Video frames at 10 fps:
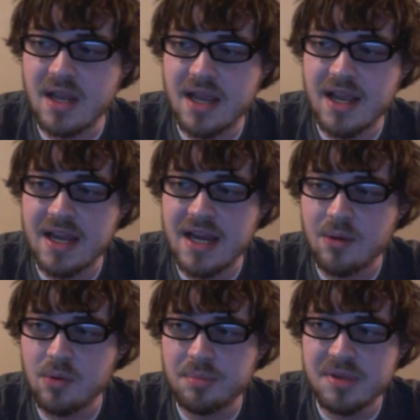And I
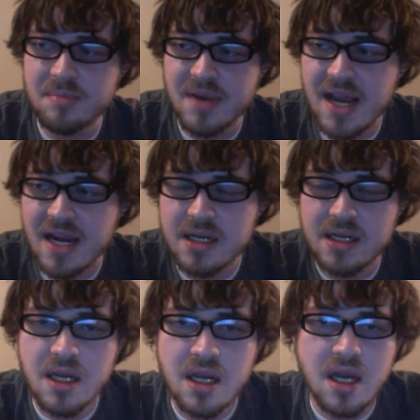will be back
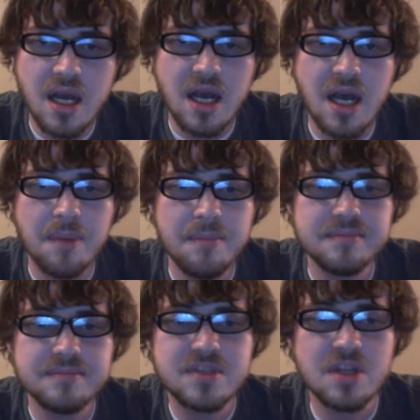
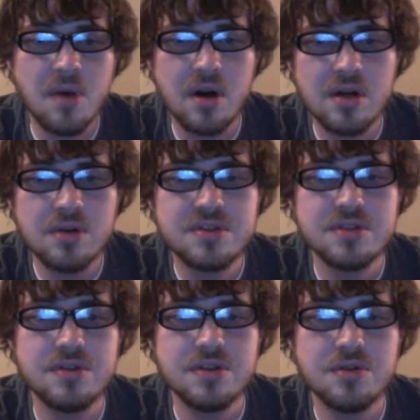tomorrow
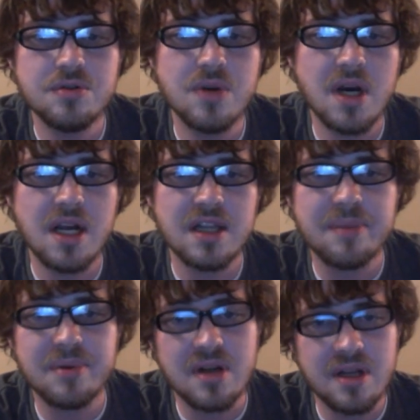to do
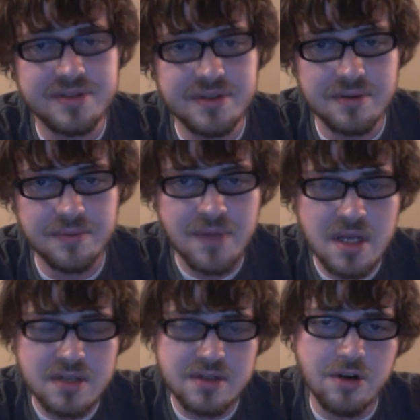Leprechaun 2.
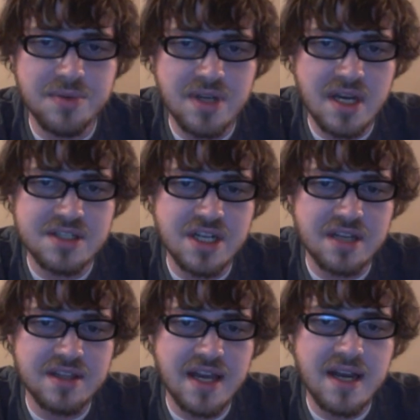So I hope you guys
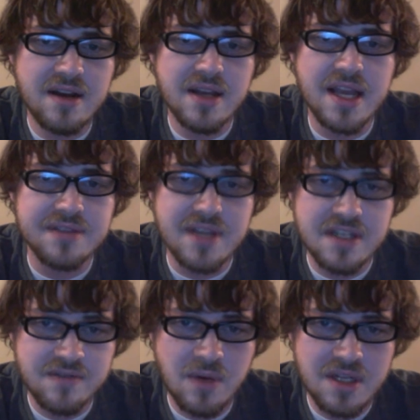check that out. And
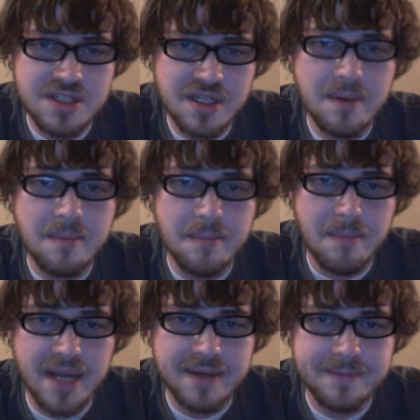thanks for watching. Bye.